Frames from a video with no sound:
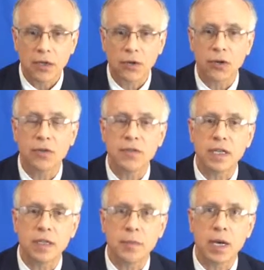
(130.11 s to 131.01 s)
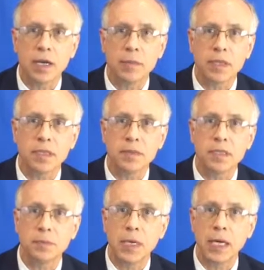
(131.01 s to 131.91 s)
nerves at the bottom of the
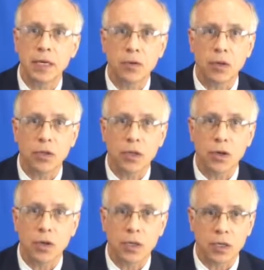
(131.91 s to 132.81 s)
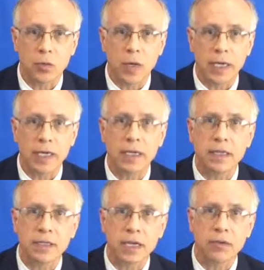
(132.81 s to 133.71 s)
spine called the cauda equina and
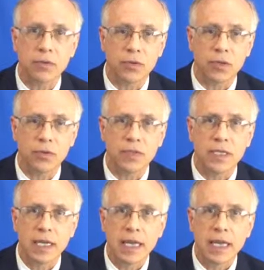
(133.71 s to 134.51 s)
the sacral nerves.